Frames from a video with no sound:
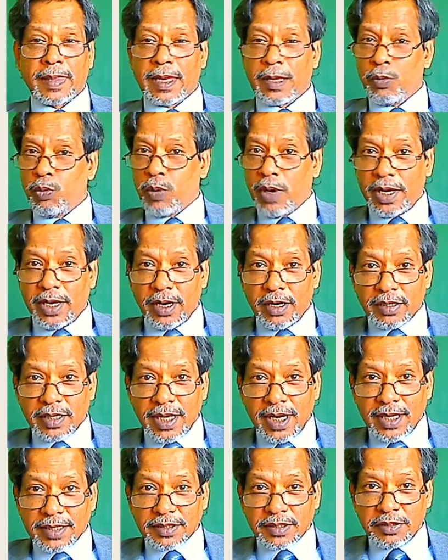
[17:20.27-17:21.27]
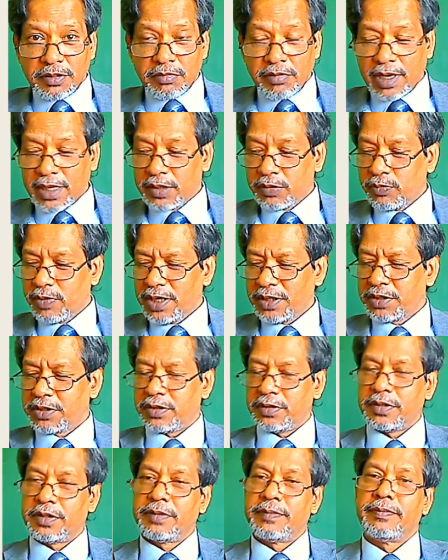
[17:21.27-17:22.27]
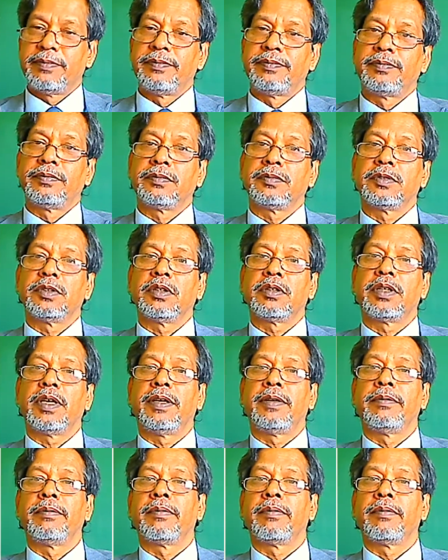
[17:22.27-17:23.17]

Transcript: Why not ask direct questions? Okay.